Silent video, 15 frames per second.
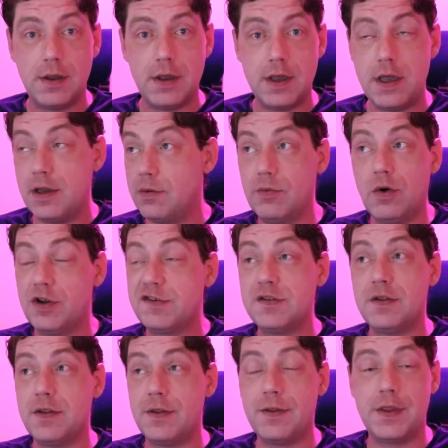It
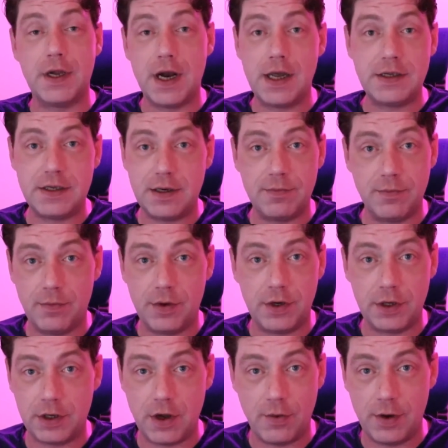wasn't that I didn't want to
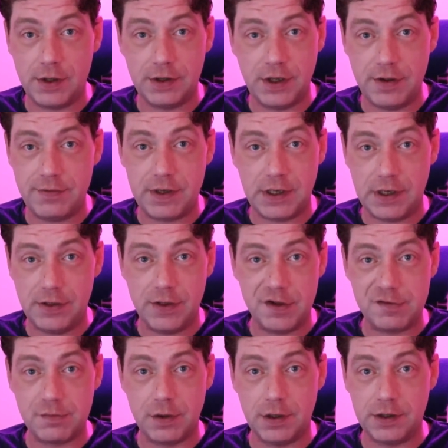go on living in
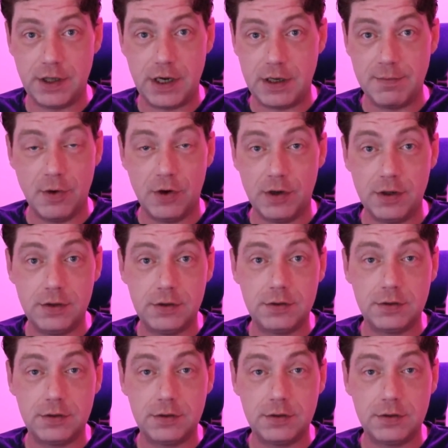this world anymore.